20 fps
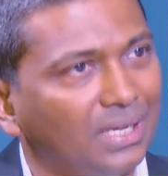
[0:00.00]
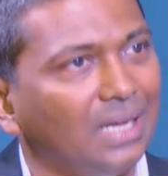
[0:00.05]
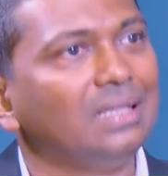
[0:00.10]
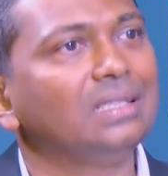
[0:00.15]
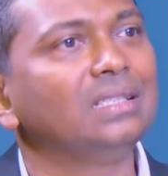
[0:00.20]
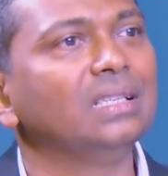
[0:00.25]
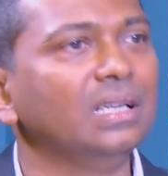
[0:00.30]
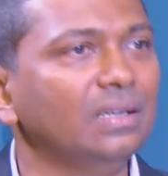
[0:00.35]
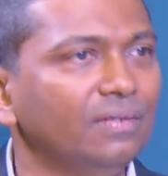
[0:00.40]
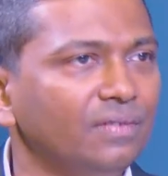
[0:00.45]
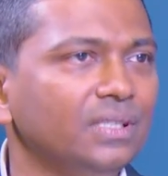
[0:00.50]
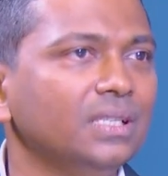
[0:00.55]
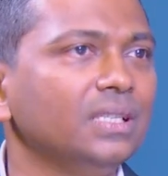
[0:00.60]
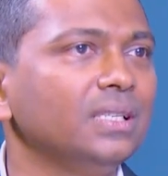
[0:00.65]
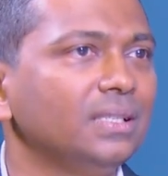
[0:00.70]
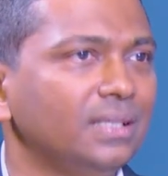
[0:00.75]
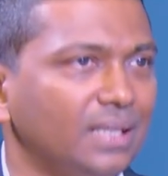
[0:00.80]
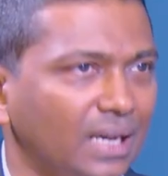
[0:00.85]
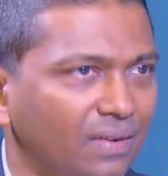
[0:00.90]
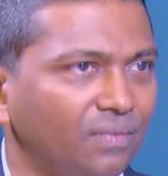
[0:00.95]
and
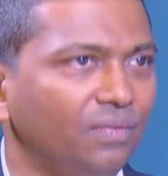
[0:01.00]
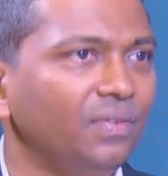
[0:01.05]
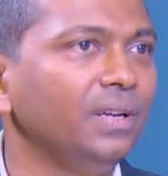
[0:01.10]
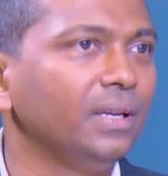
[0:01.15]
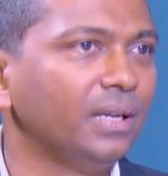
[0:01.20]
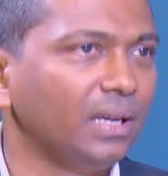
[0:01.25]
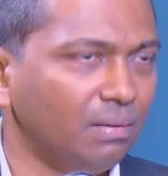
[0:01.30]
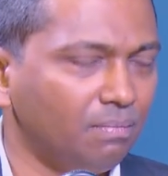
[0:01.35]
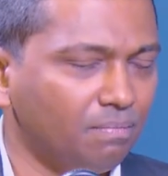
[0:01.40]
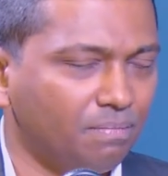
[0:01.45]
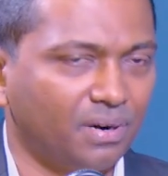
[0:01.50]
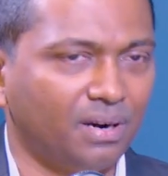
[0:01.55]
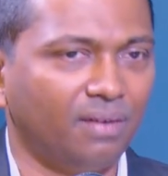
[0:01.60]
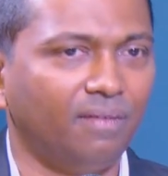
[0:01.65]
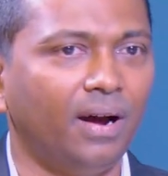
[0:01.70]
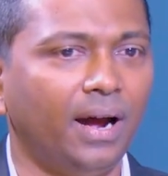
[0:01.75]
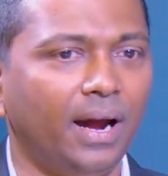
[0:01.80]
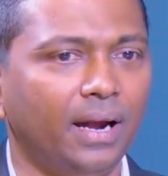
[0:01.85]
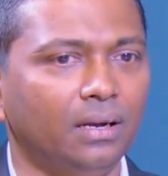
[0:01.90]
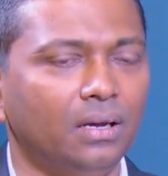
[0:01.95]
services that we can
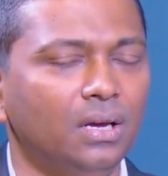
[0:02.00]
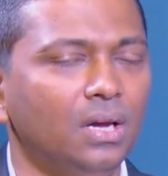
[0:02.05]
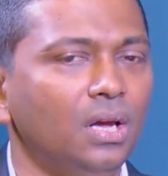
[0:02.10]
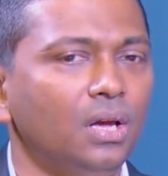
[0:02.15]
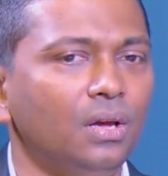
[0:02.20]
provide.